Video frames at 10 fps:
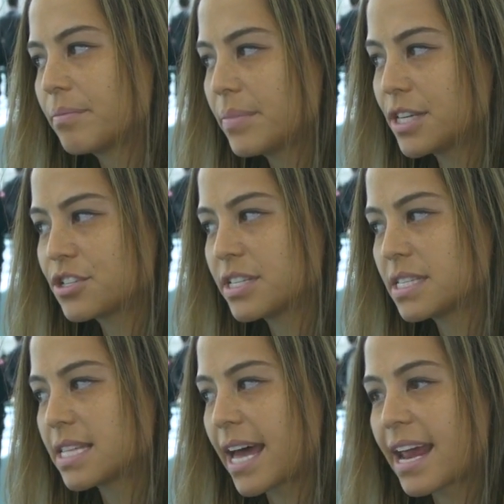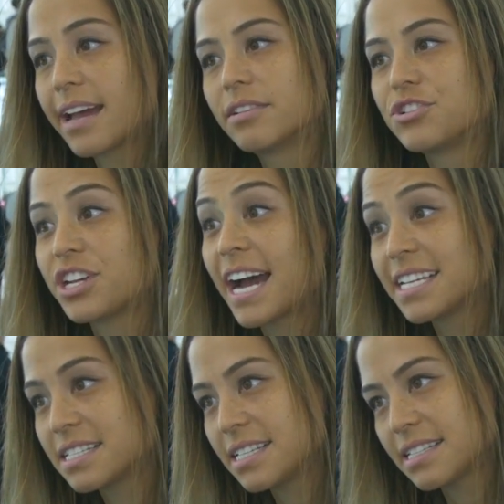patients that had
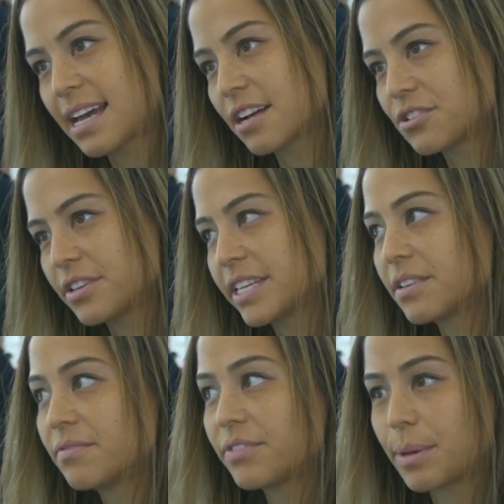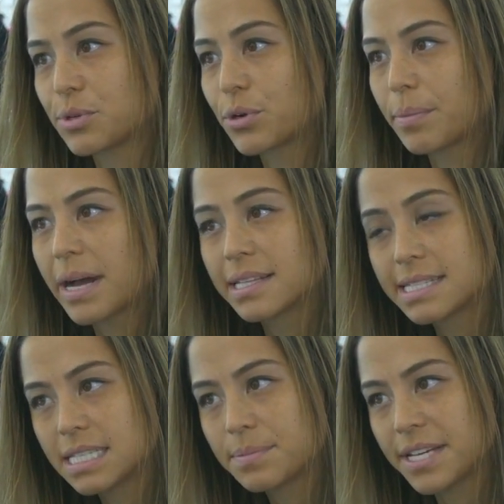GI disease, actually, like inflammatory bowel
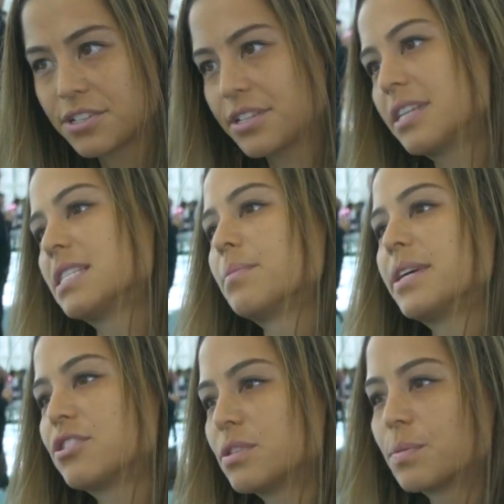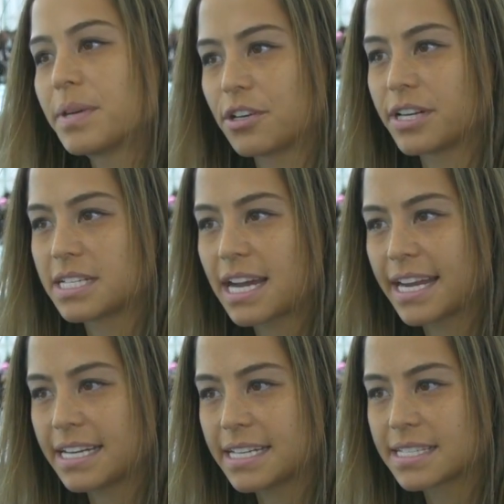disease patients and patients with
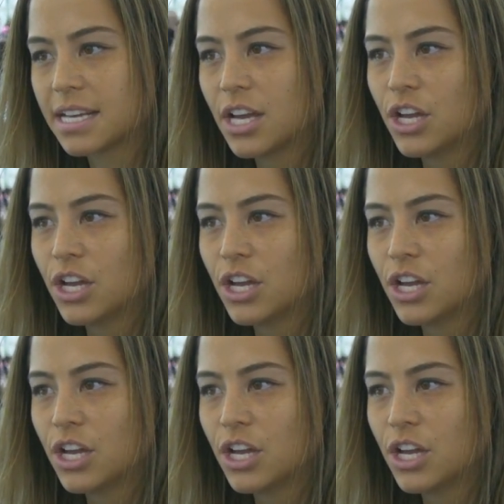pancreatitis.